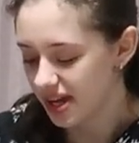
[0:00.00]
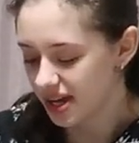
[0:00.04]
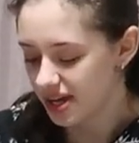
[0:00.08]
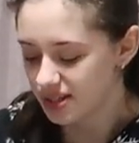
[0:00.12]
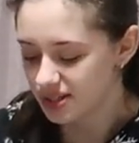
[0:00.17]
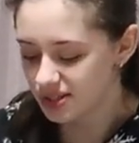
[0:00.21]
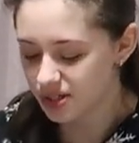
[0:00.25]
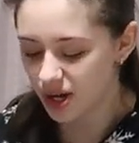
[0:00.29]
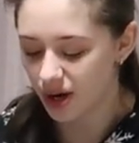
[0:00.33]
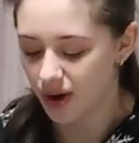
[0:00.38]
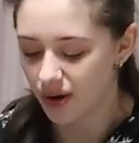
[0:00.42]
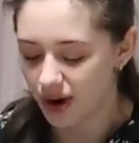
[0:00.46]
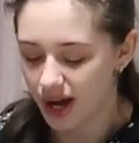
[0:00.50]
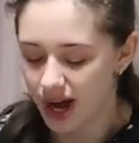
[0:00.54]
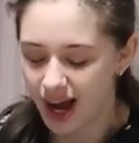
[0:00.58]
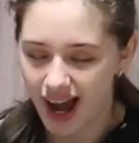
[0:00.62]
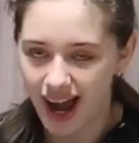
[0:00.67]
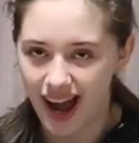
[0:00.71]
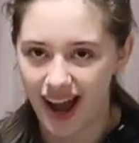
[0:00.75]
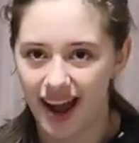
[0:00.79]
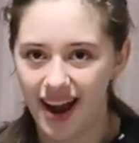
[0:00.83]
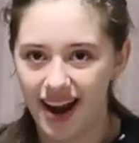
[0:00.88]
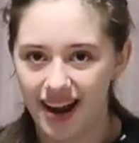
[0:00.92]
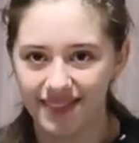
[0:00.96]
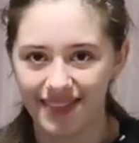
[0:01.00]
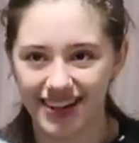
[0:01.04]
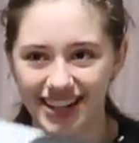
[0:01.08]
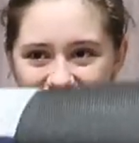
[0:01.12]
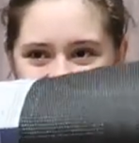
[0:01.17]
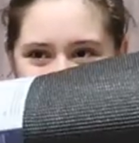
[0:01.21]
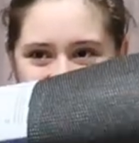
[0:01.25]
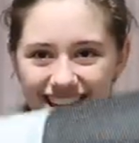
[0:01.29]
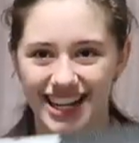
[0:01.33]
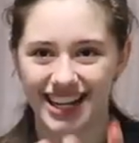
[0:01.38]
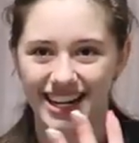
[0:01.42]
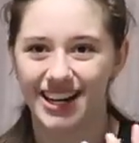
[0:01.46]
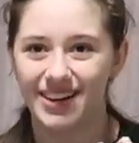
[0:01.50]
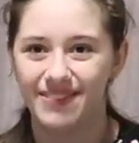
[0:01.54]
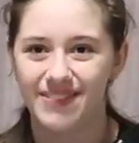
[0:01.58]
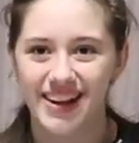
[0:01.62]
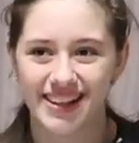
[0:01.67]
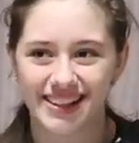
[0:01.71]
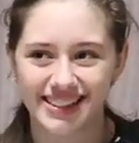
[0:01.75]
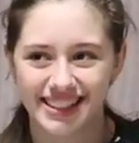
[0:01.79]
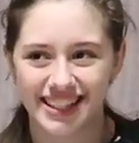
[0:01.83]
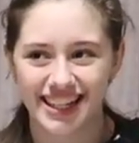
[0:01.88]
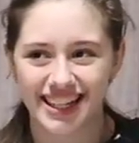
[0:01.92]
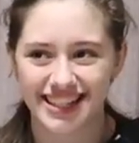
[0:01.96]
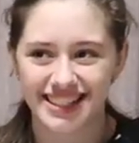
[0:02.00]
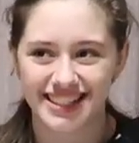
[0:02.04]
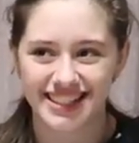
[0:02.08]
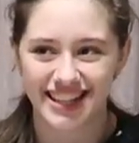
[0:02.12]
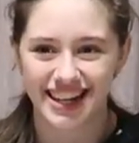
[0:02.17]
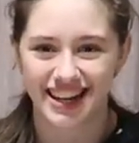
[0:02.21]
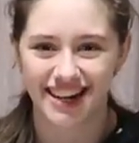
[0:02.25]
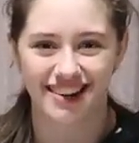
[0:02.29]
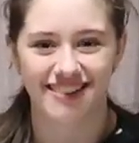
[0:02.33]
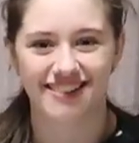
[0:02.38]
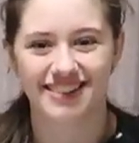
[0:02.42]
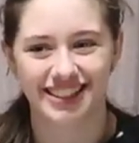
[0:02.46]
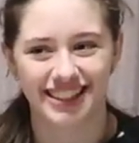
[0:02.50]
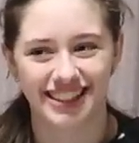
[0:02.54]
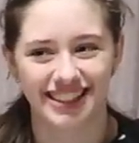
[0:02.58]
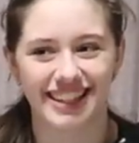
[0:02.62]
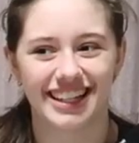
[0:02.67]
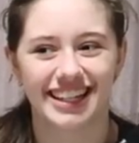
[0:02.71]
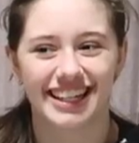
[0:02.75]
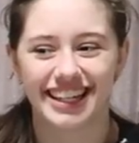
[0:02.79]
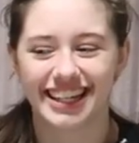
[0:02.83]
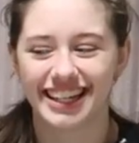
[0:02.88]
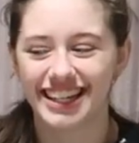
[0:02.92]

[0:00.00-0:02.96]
So, I'm excited about this, and I really like